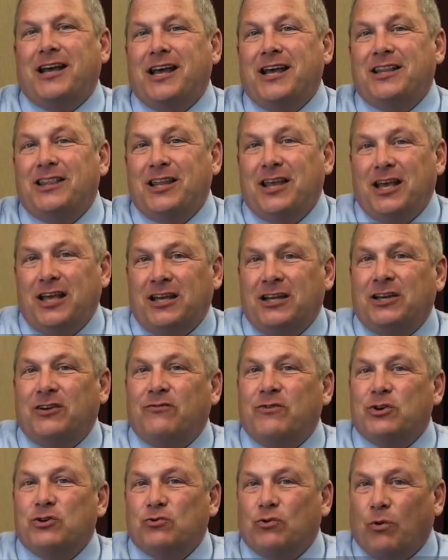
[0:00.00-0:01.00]
in the
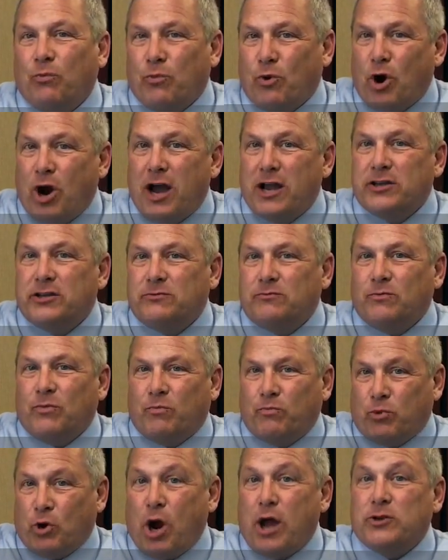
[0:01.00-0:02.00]
individual
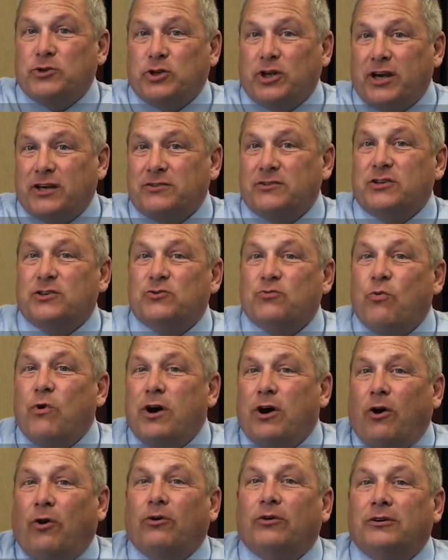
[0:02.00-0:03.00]
projects as
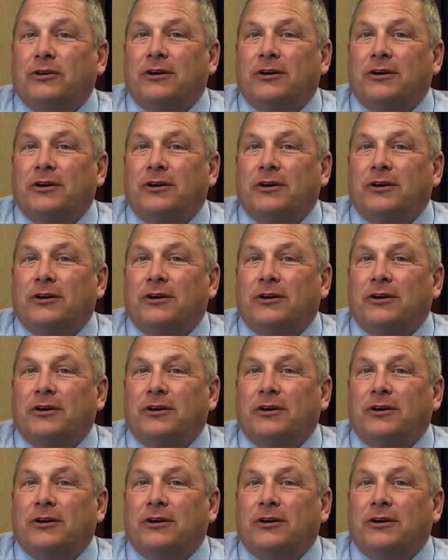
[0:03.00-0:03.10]
well